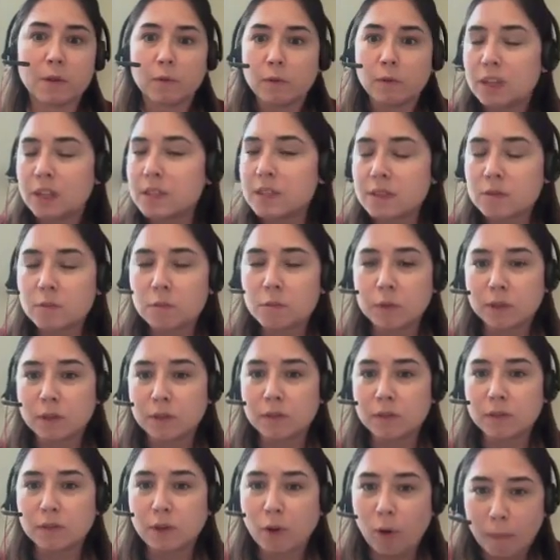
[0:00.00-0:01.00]
So this is
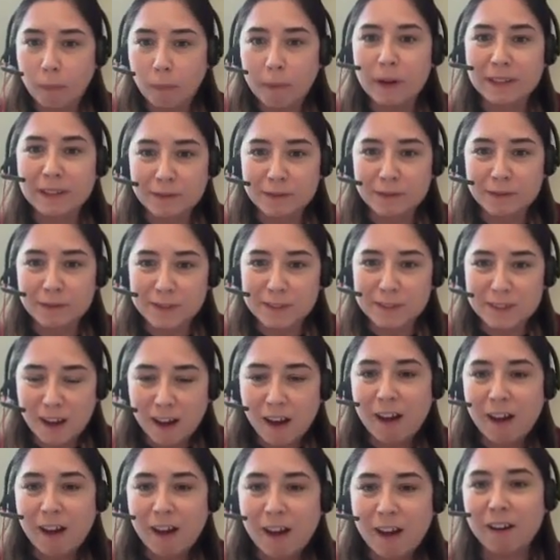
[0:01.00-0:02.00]
what cooperatives
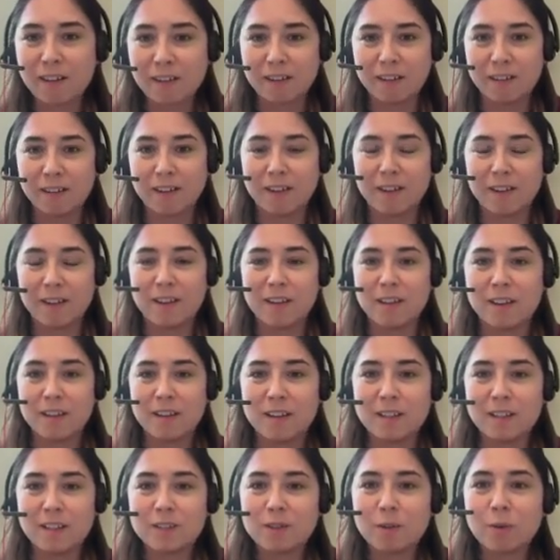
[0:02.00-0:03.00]
are.
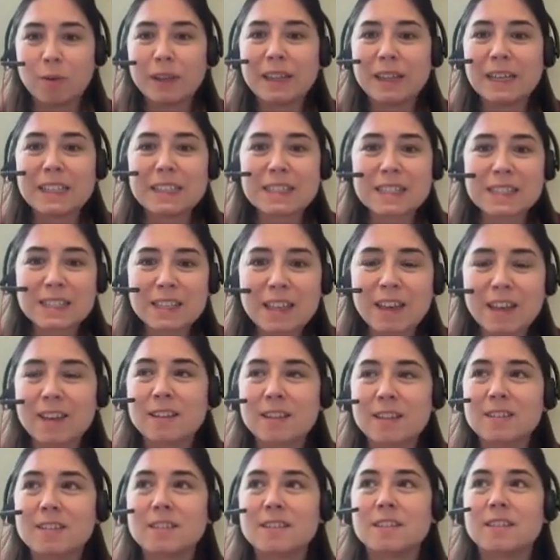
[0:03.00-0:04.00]
So in that
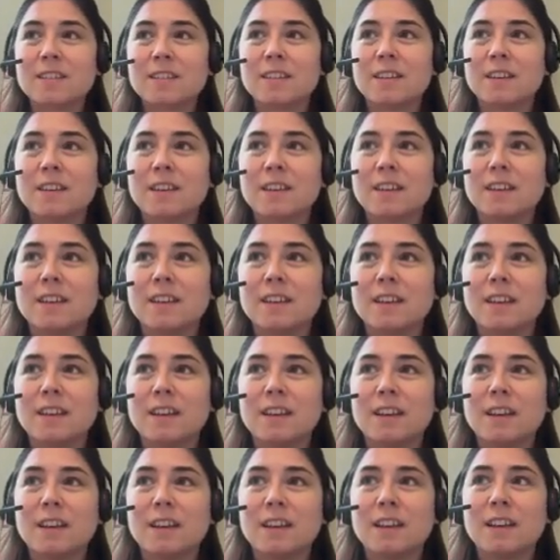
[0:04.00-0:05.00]
sense,
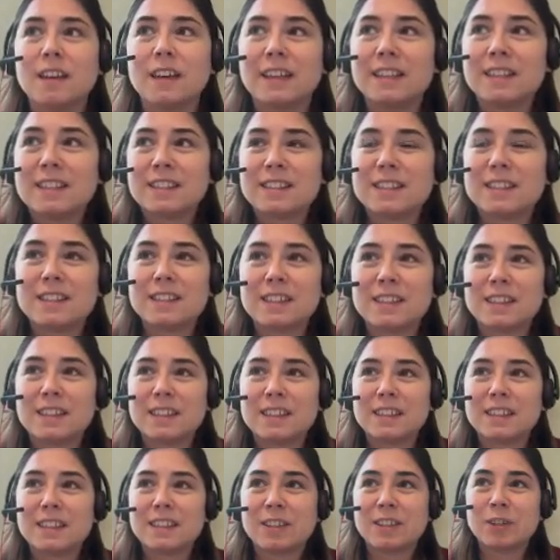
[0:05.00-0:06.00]
it's
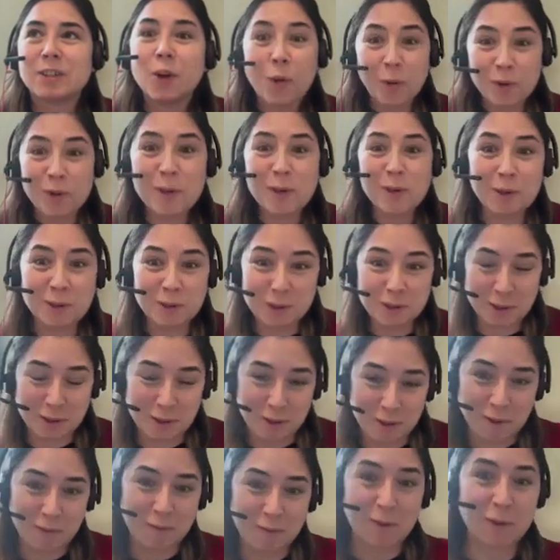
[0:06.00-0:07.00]
no
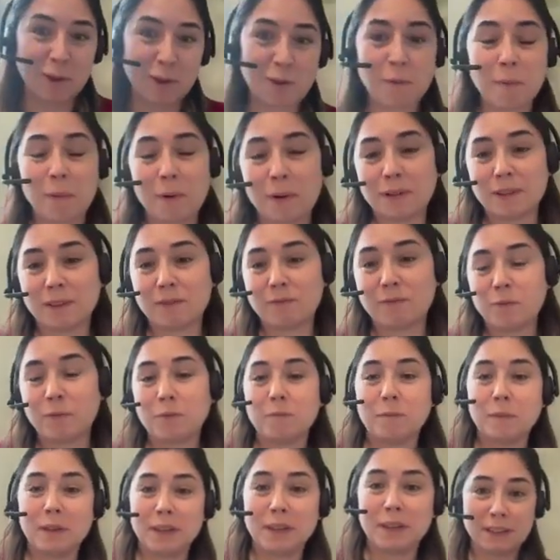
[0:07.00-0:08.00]
news for the cooperative
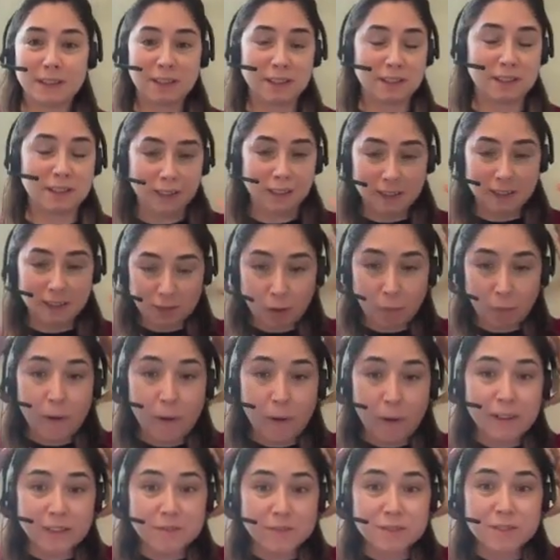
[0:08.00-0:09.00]
movement and
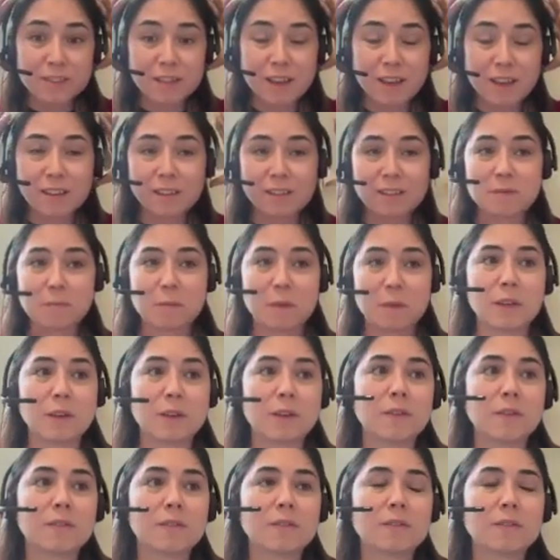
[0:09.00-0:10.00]
cooperative studies,
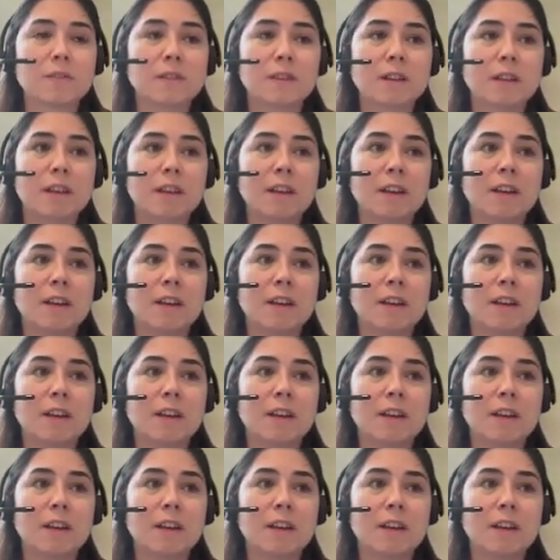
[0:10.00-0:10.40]
because